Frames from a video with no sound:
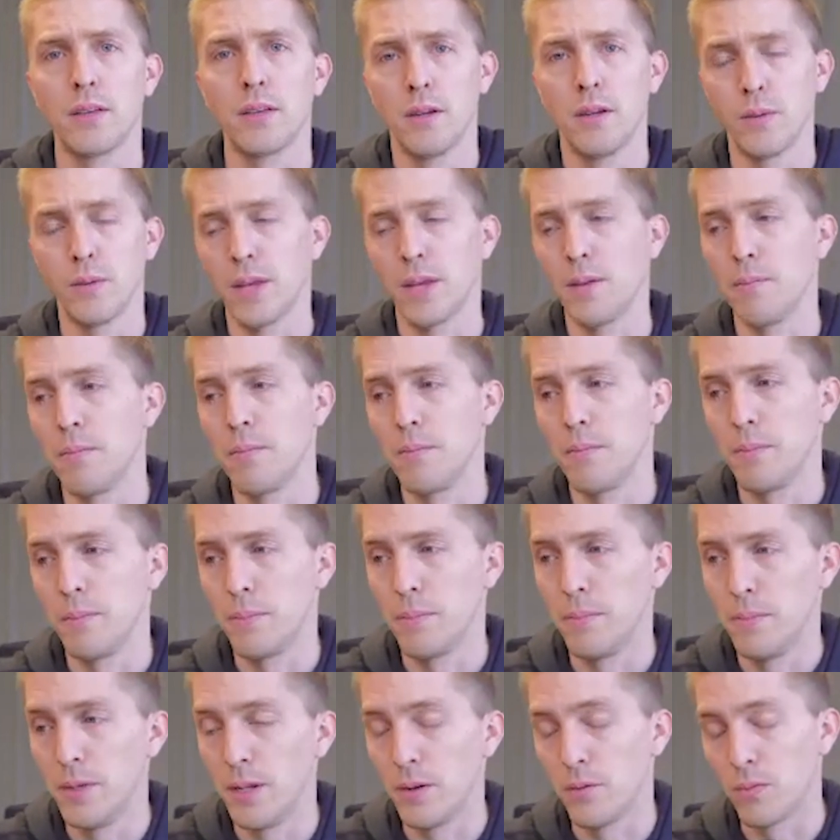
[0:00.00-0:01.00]

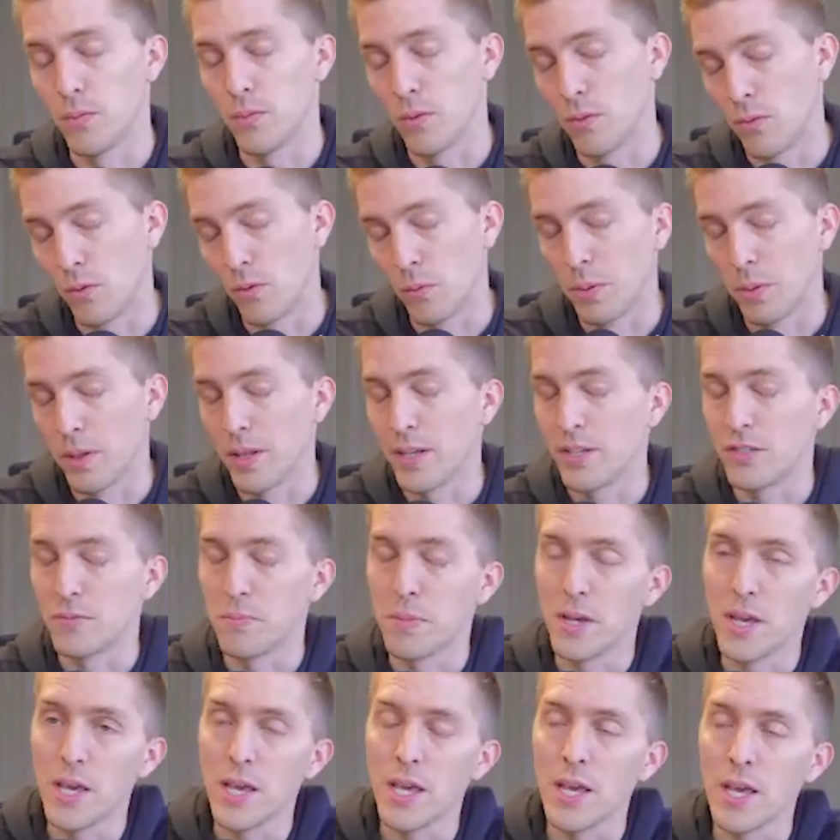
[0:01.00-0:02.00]
replace
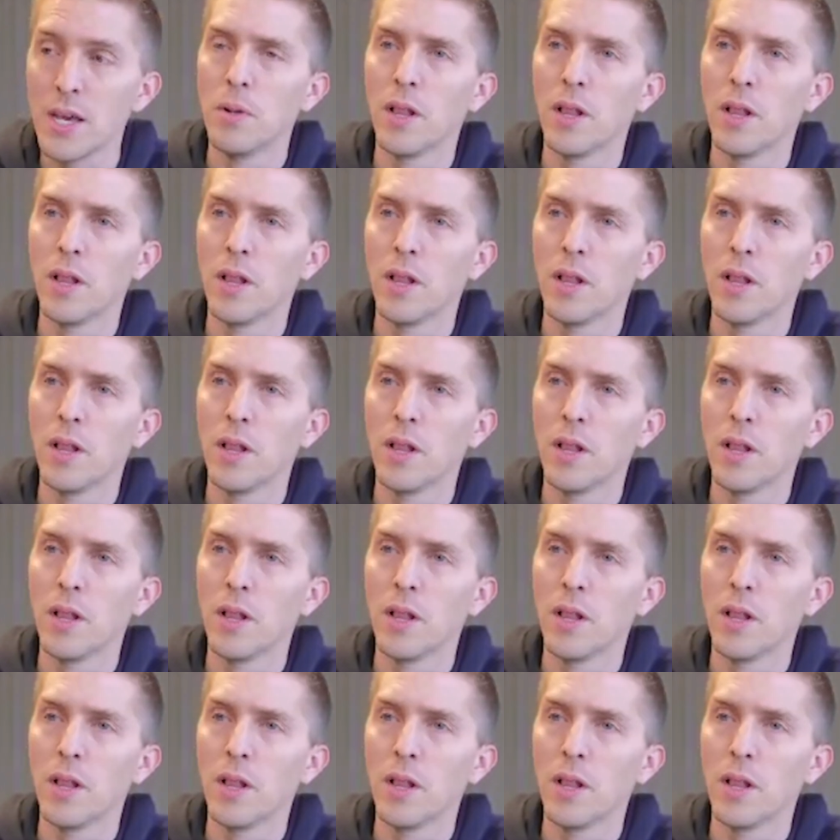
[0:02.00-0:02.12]
me.